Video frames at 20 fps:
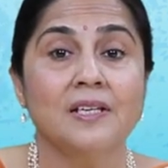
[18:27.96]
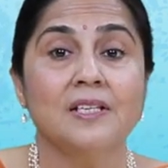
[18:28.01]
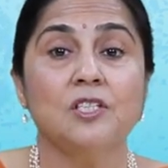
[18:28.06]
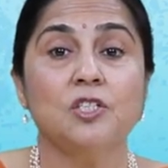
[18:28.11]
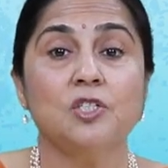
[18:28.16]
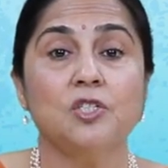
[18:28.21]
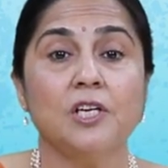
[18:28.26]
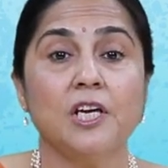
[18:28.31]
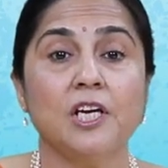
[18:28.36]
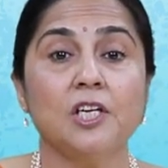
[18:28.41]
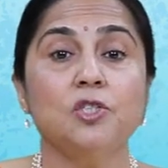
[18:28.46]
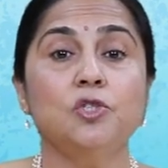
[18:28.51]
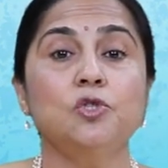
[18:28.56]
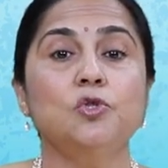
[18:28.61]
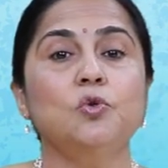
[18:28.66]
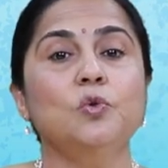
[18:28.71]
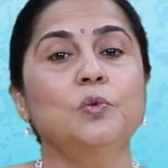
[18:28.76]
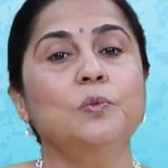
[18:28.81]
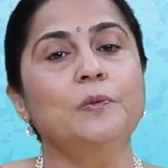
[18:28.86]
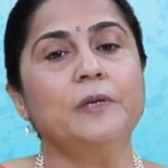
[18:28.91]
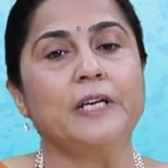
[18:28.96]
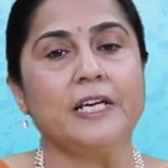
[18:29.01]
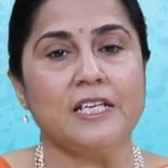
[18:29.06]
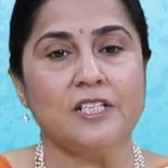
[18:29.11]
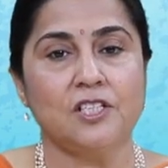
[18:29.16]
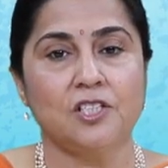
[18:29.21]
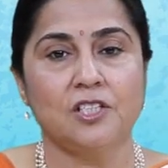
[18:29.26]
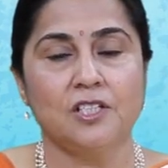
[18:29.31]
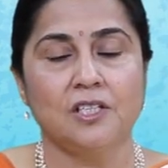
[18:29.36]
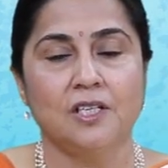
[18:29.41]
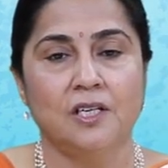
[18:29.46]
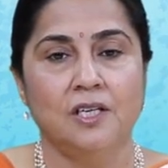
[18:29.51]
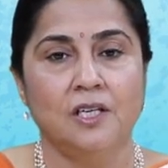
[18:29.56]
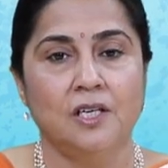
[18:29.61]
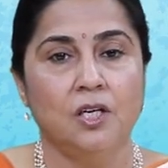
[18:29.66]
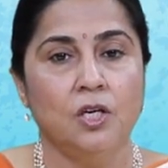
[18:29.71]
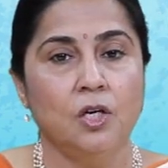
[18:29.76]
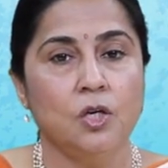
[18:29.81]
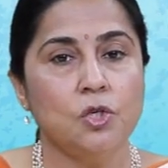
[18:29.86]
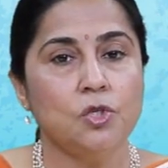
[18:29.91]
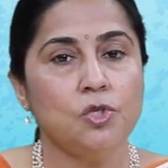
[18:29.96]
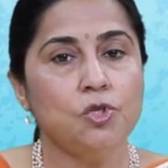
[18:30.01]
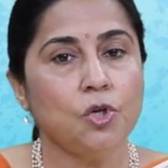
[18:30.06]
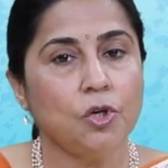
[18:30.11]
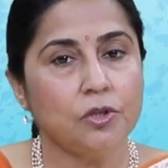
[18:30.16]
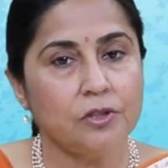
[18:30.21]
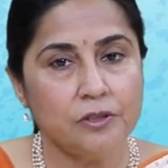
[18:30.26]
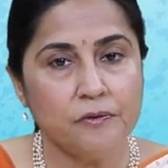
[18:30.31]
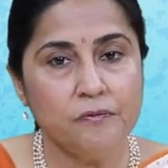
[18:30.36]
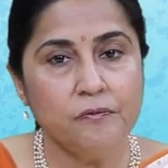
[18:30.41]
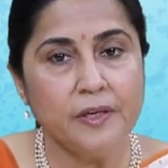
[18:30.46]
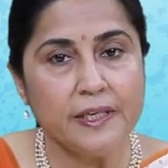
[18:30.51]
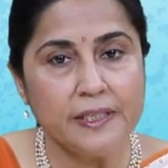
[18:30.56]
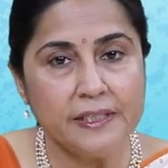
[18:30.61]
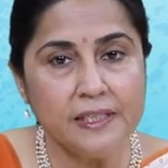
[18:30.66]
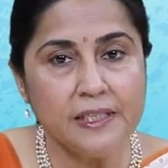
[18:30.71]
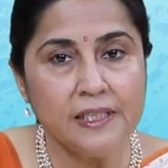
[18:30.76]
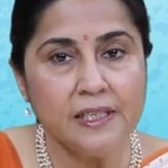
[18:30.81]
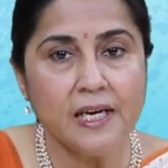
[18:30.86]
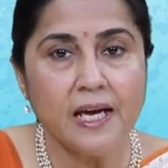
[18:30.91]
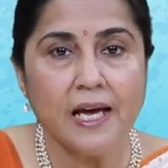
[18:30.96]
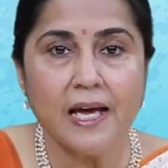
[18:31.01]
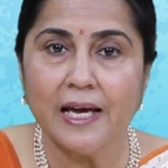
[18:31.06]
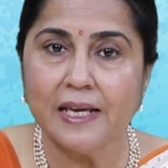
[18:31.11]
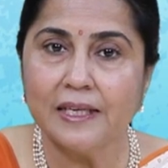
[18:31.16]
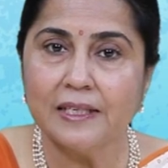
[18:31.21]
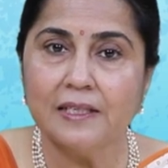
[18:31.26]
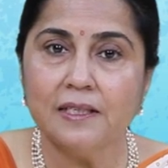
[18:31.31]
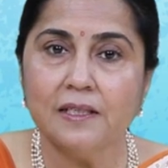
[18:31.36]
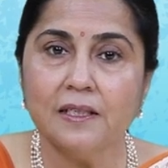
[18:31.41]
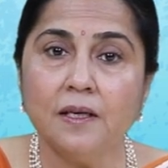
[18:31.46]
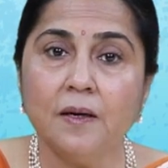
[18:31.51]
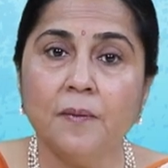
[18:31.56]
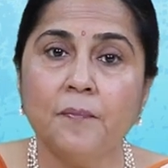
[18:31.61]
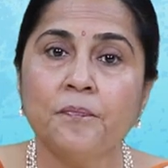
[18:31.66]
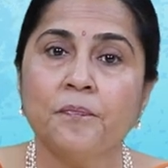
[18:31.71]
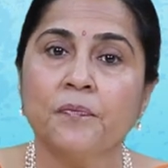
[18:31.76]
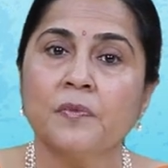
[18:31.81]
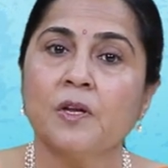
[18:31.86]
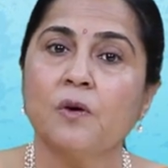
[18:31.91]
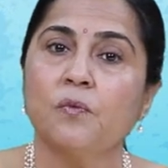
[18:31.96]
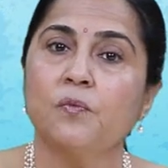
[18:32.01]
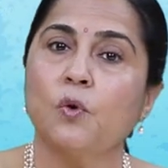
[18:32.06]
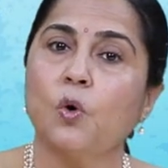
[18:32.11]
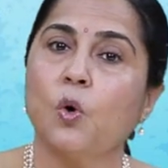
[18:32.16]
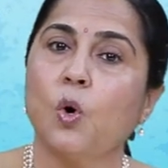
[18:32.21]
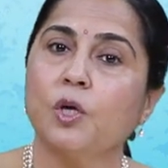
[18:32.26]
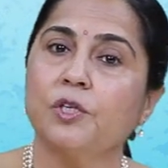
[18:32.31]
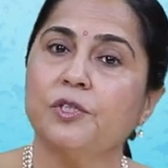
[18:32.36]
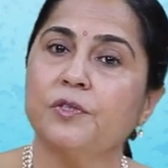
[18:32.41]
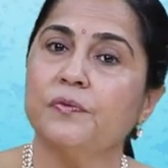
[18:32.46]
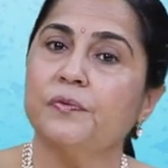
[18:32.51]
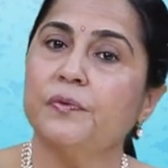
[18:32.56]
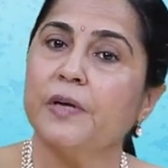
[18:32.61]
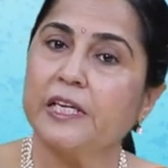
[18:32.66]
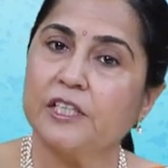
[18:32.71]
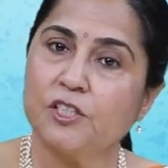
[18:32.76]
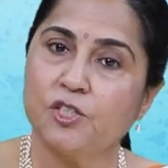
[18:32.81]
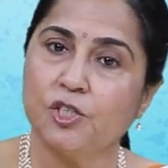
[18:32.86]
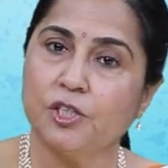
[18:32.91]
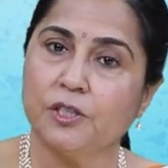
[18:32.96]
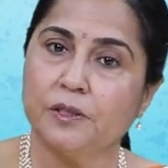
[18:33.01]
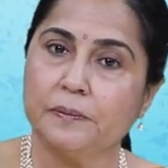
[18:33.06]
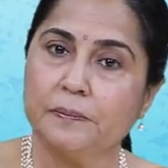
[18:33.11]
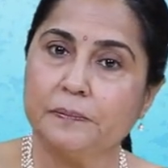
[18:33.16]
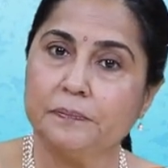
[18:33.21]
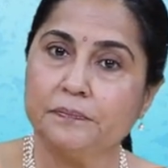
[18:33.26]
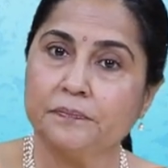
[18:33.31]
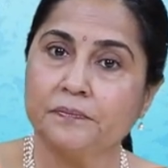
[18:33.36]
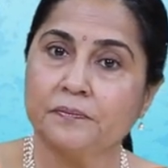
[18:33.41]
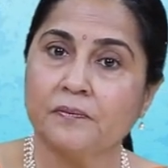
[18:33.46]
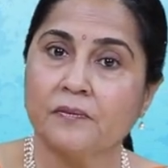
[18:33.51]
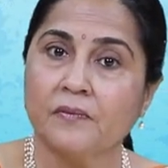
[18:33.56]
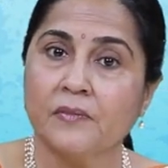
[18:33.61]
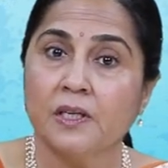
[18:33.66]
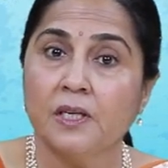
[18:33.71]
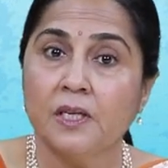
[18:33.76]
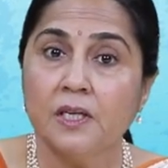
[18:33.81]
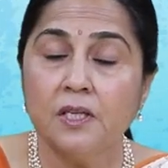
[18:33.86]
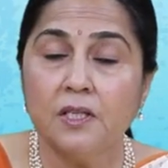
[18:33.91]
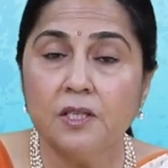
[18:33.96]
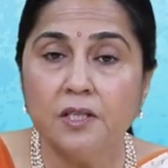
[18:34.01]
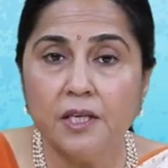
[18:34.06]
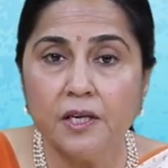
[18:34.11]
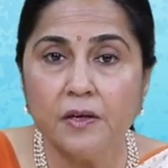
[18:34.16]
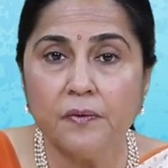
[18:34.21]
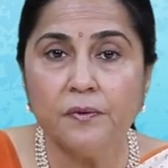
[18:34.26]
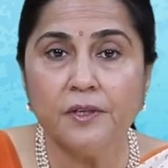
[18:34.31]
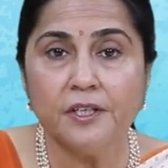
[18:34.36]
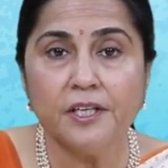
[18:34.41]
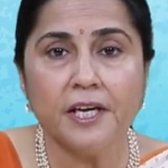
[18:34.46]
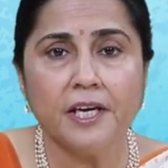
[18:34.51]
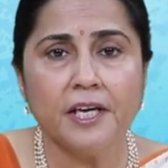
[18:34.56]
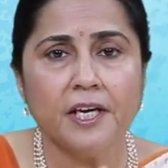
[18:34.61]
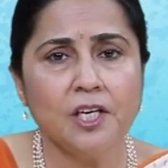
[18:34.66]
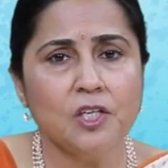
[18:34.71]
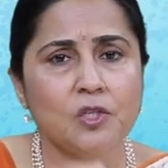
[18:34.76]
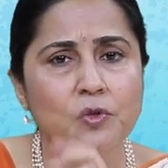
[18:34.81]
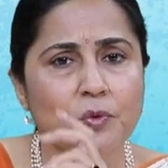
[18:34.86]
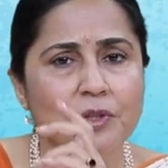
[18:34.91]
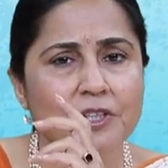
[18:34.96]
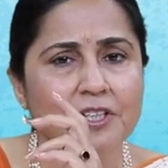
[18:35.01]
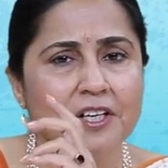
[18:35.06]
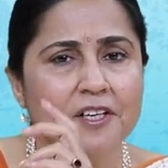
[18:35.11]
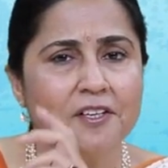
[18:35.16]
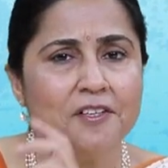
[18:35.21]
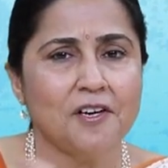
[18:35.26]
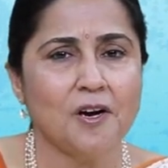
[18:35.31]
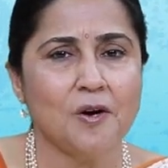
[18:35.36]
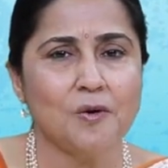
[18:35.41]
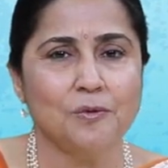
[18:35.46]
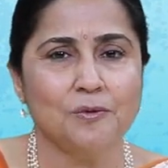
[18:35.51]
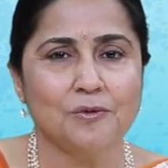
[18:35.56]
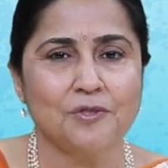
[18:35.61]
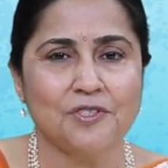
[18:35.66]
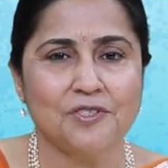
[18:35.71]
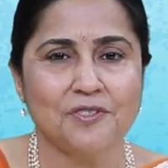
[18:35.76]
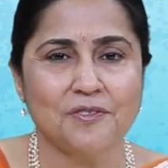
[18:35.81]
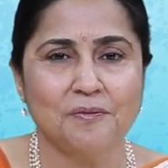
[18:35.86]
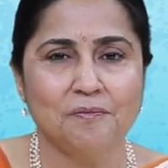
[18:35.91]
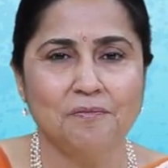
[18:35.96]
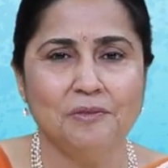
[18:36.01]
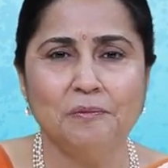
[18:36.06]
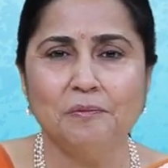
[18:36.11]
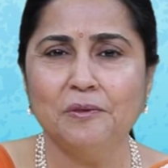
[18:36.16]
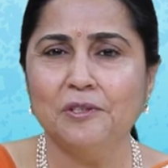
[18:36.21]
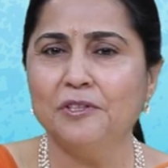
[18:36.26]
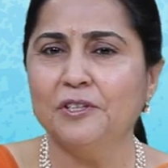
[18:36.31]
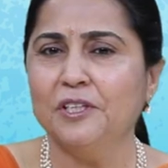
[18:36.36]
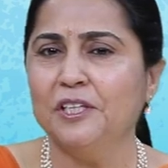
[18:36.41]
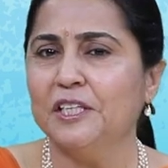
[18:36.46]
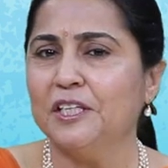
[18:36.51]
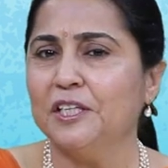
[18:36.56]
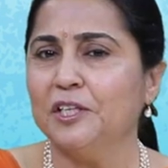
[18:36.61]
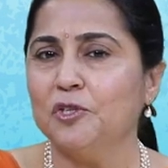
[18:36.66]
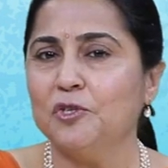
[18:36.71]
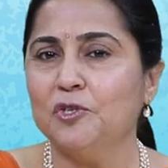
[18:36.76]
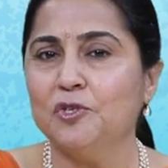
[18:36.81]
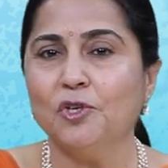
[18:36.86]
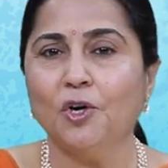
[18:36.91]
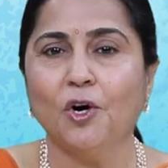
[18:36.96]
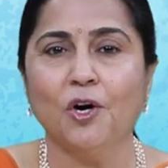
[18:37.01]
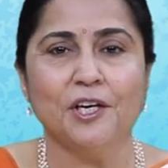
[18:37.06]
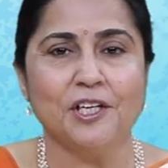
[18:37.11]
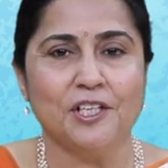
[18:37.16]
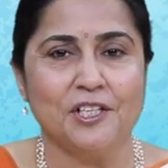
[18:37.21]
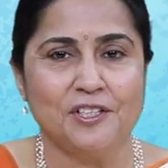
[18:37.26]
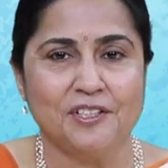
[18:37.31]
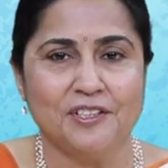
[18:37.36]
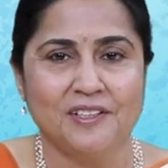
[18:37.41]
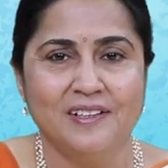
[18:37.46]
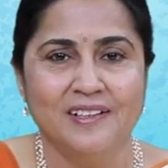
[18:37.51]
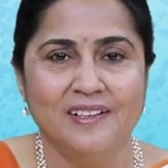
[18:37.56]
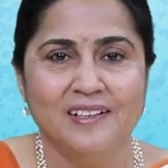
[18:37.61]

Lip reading: Stage 2 place, Jotham Valley and the Forgotten Factor. They were a hit with the crowds. People really enjoyed.